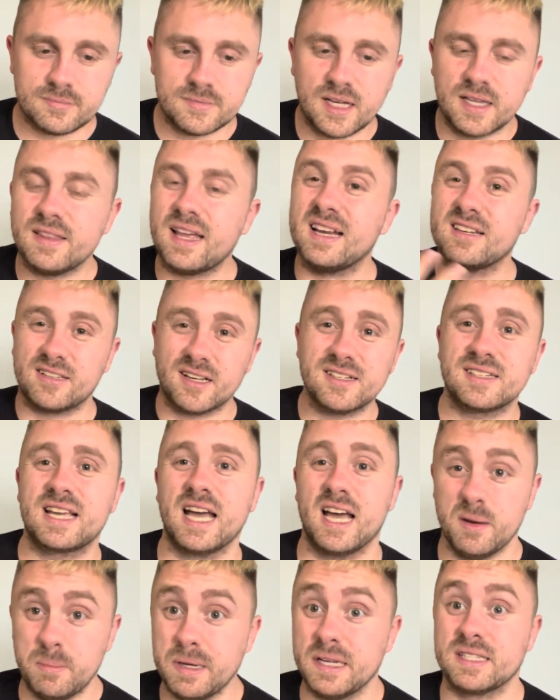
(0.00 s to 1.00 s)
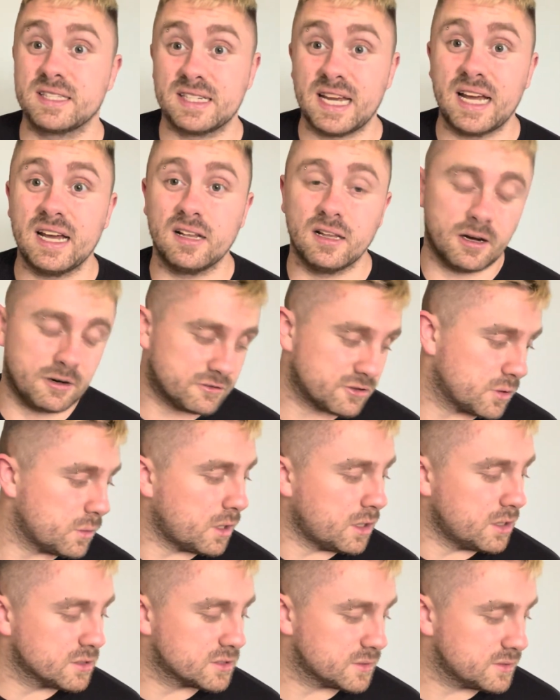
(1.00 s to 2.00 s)
that does get a bit stale after a
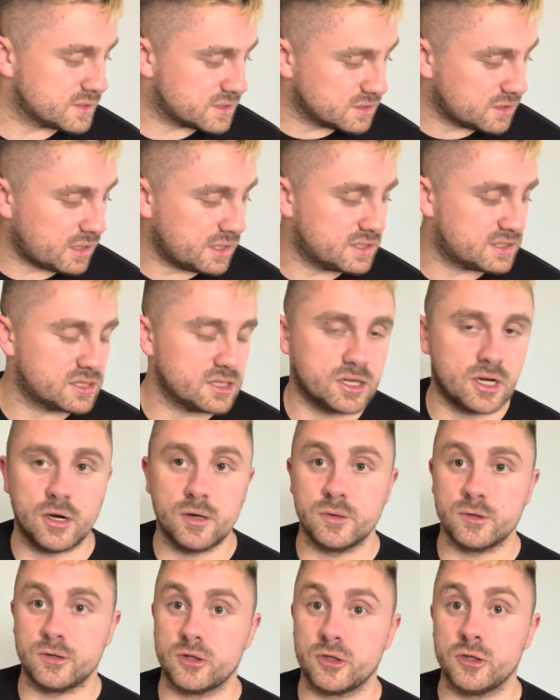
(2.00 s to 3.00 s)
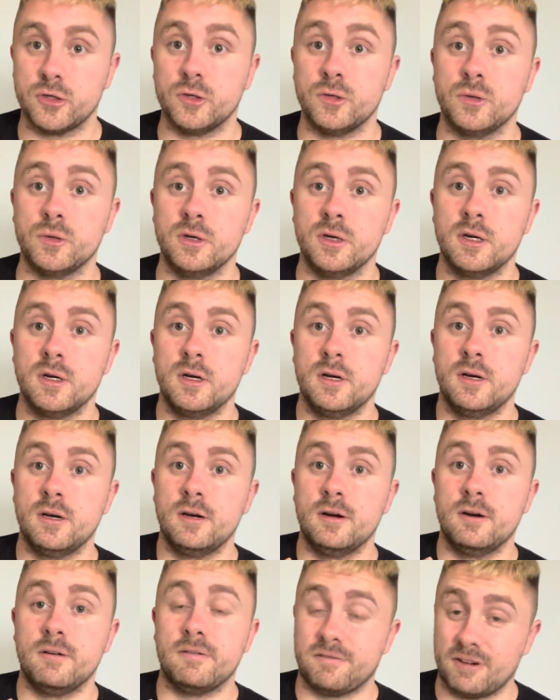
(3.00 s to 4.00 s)
while. So it's nice to go to
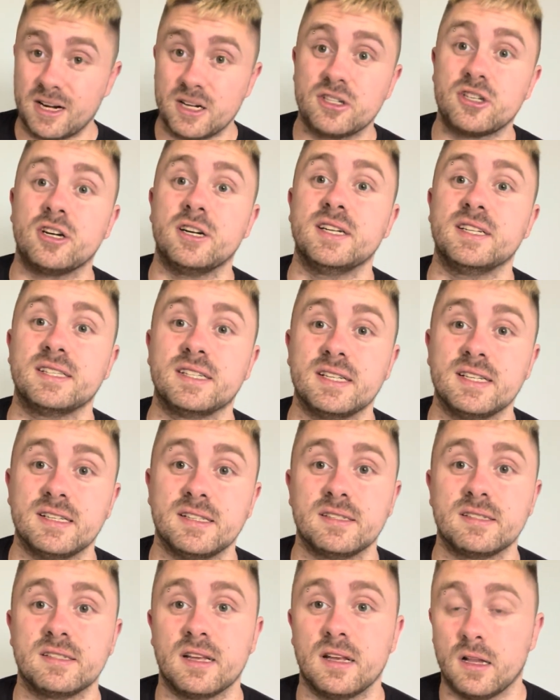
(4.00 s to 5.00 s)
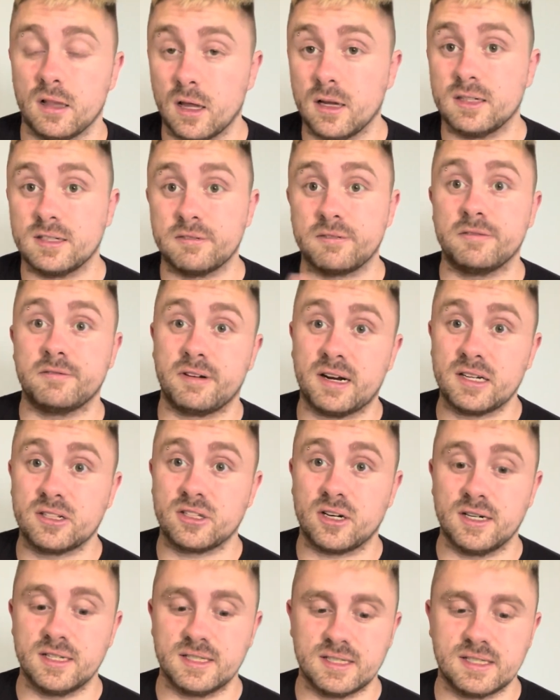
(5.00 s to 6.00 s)
franchises, like different
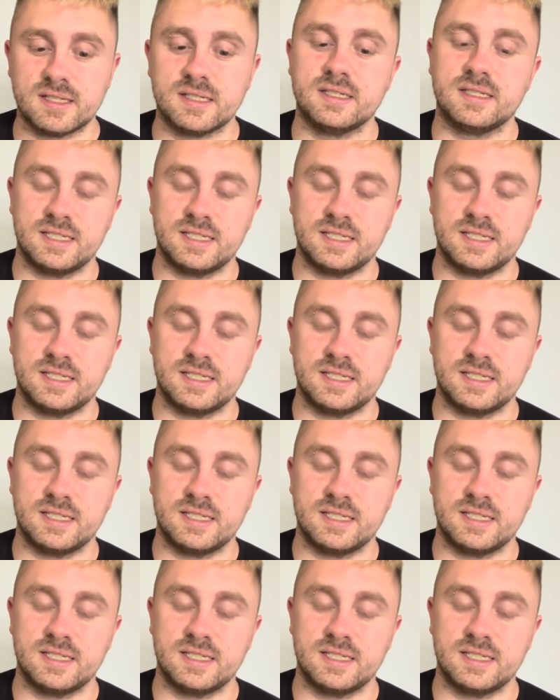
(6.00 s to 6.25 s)
franchises and